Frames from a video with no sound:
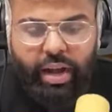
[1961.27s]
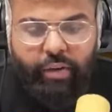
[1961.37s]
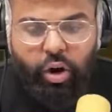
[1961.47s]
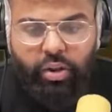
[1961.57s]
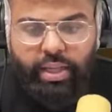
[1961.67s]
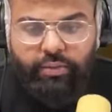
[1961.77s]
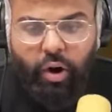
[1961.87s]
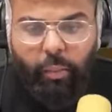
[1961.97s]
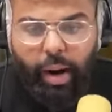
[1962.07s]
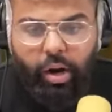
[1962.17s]
never gotten this
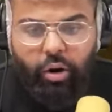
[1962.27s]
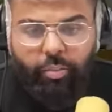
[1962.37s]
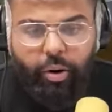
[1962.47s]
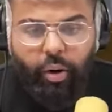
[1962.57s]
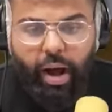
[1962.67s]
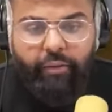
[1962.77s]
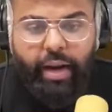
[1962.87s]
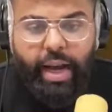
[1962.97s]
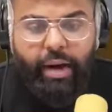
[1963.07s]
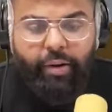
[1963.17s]
far in Minecraft, bro. I've
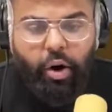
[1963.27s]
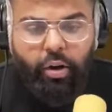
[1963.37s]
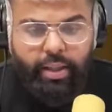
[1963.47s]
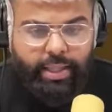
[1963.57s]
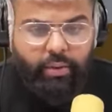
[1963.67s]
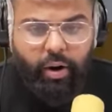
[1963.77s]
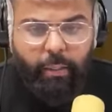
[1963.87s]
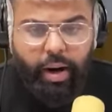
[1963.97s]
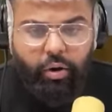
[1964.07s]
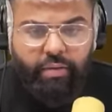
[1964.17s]
never gotten this far in
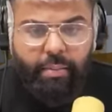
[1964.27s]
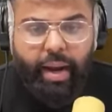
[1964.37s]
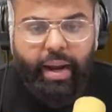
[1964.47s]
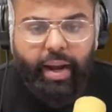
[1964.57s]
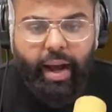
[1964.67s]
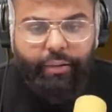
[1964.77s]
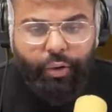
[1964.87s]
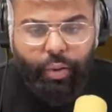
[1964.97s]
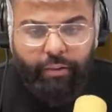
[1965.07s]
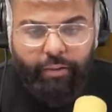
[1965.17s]
Minecraft in my life,
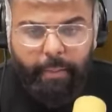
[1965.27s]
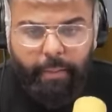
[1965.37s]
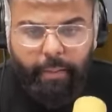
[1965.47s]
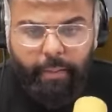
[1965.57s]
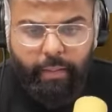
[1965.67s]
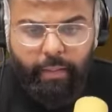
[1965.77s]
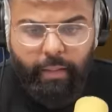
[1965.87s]
Quiff.